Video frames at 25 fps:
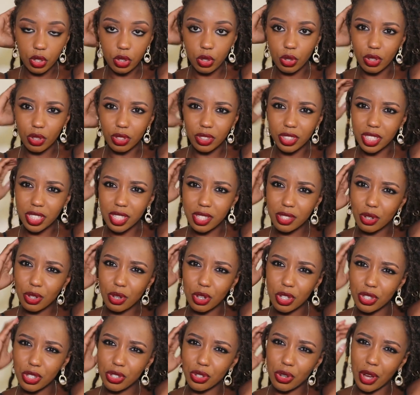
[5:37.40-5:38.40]
it'll just
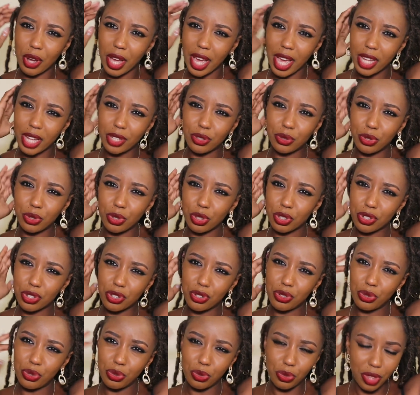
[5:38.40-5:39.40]
cause your hair to not
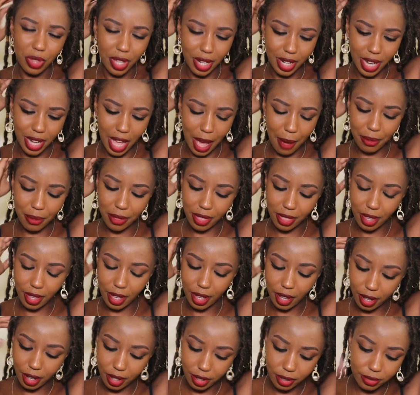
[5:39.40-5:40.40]
do the damn
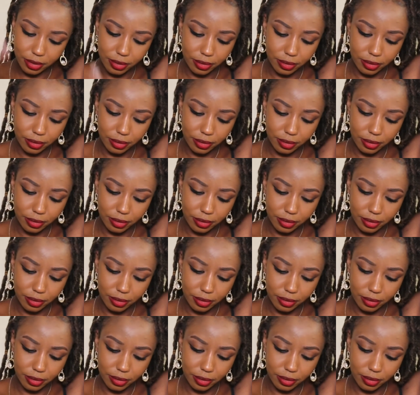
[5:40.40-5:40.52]
thing.